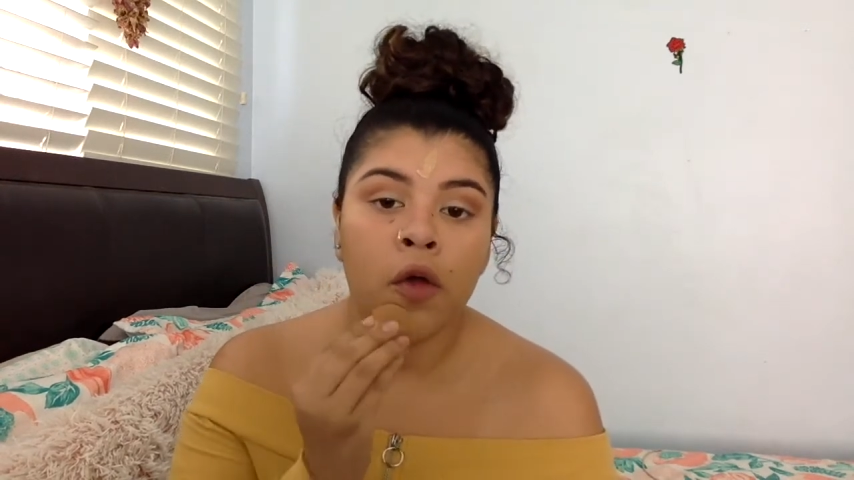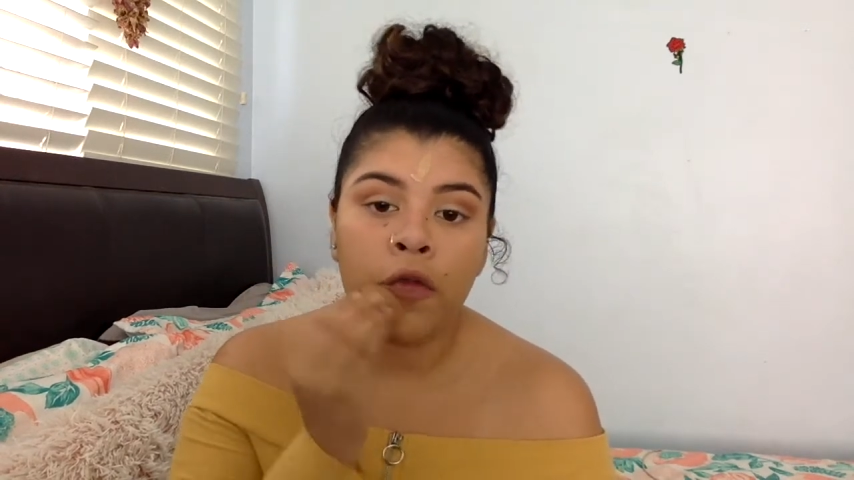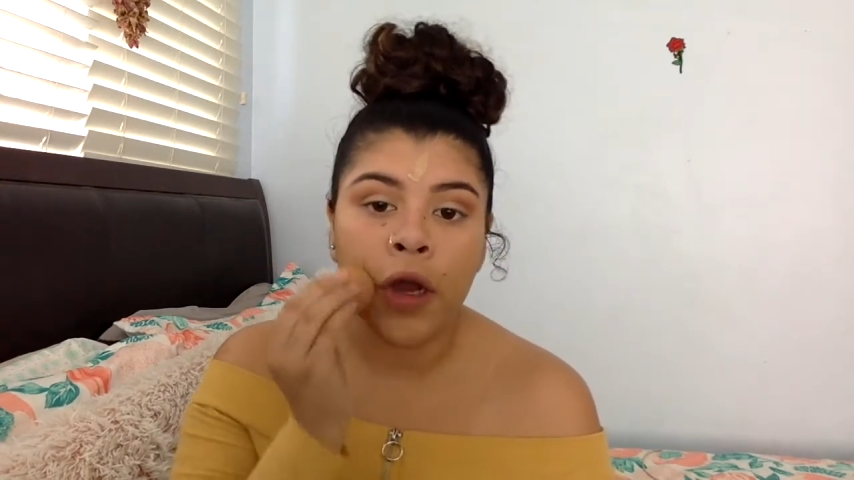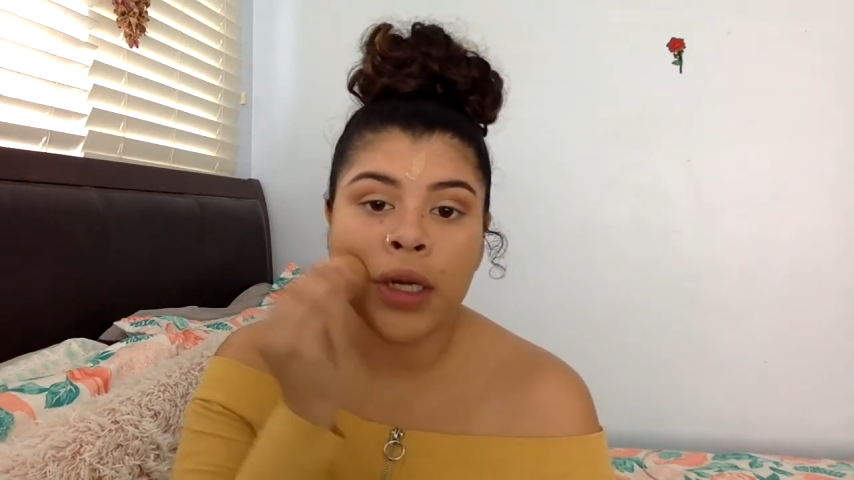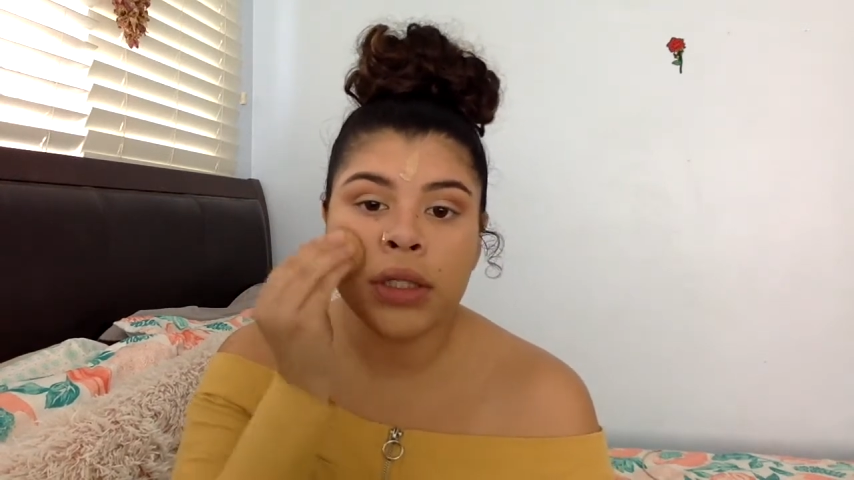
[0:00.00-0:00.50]

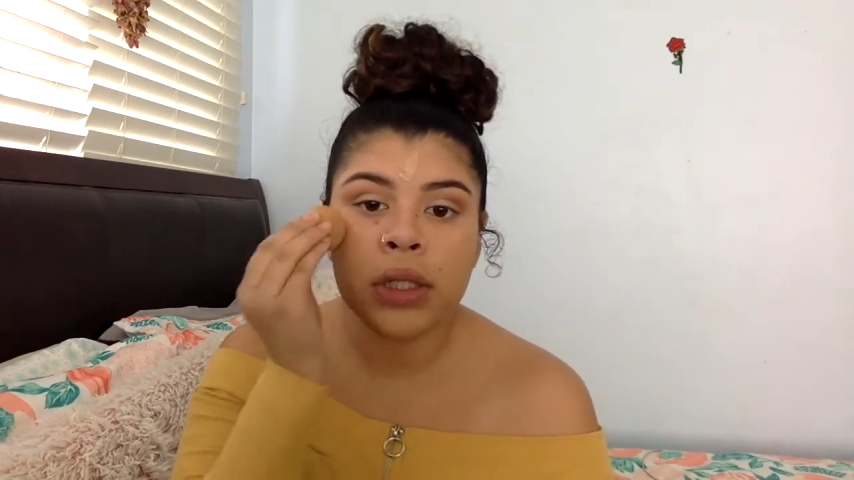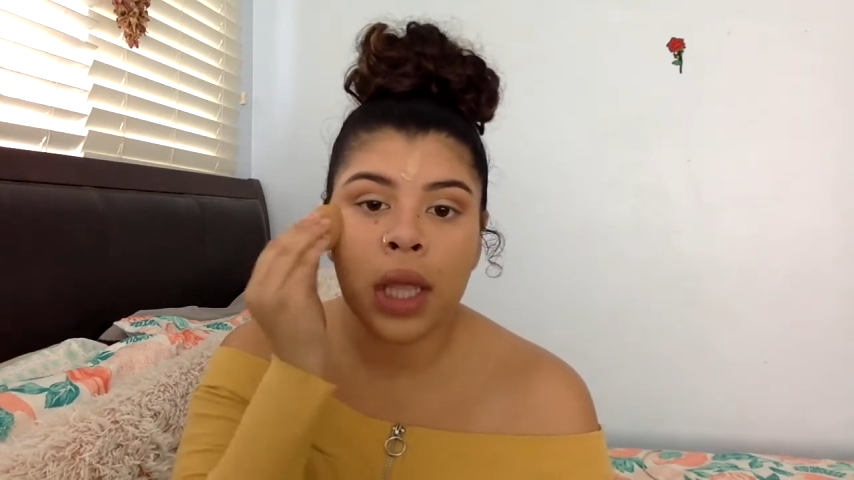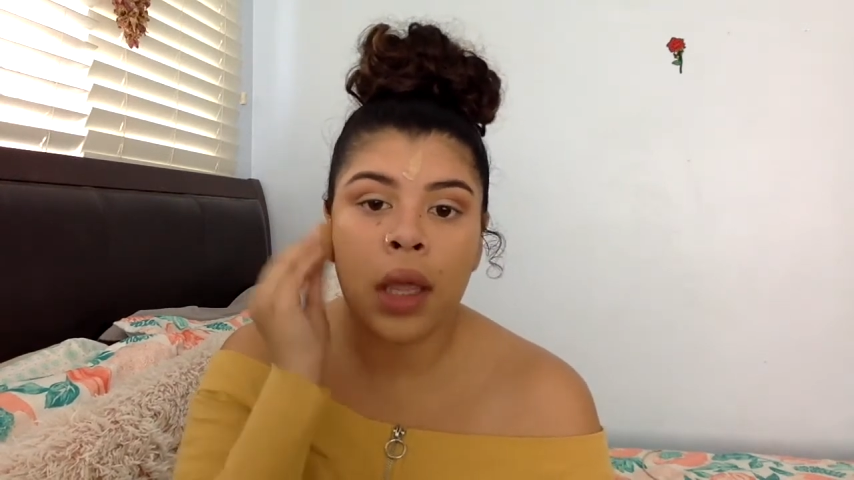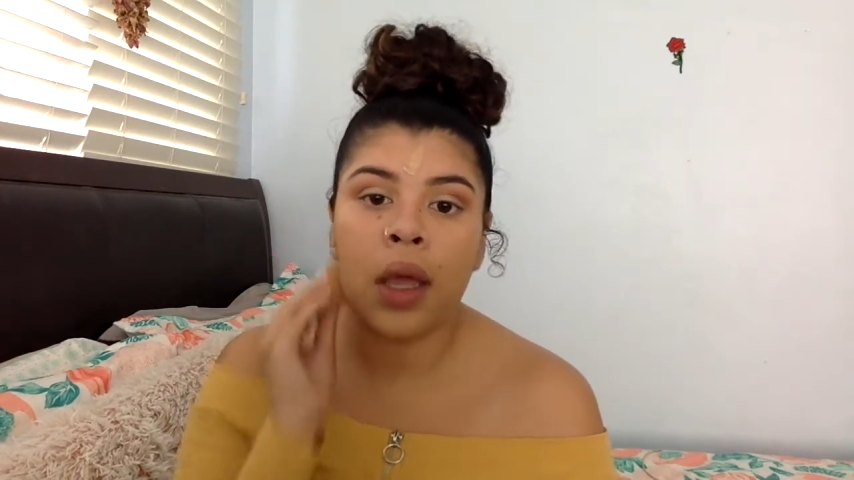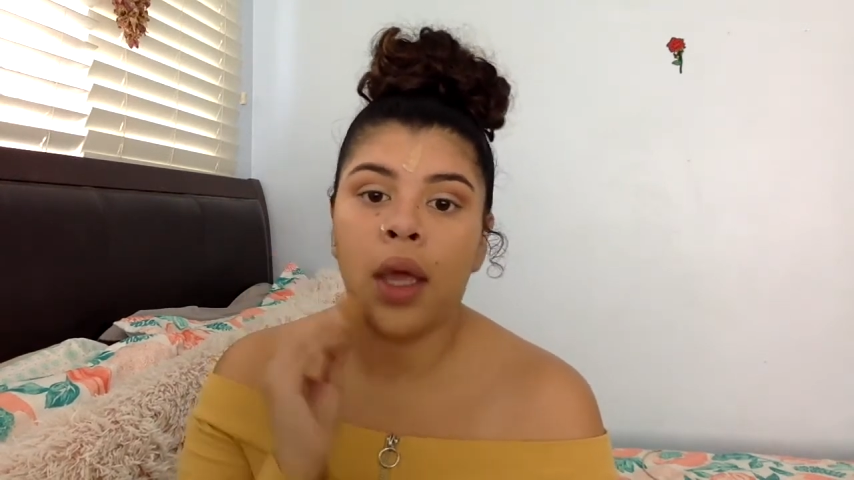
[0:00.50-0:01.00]
first,
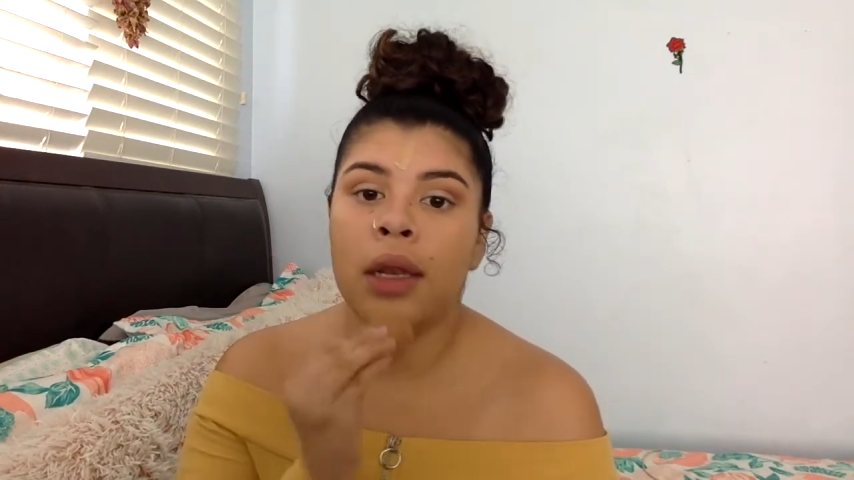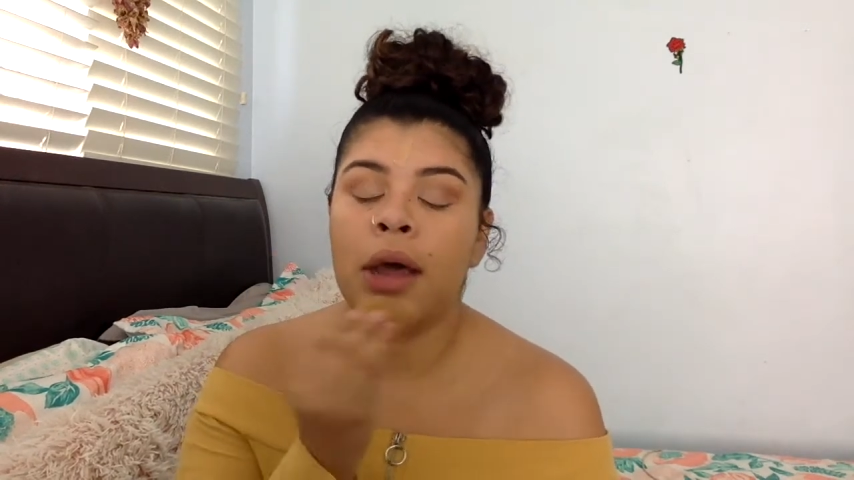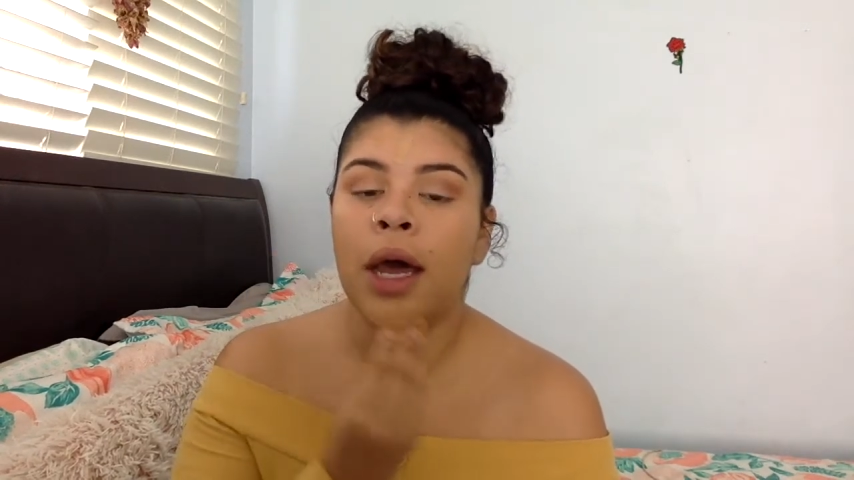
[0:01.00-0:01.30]
and